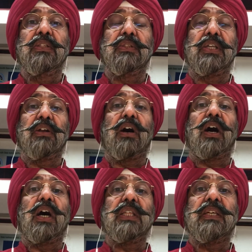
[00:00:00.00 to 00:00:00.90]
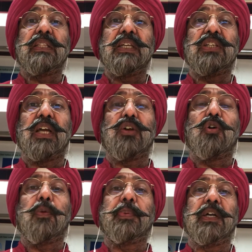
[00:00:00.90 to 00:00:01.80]
There are other things like
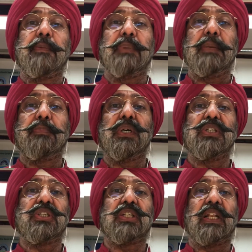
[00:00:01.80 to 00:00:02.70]
corporate papers,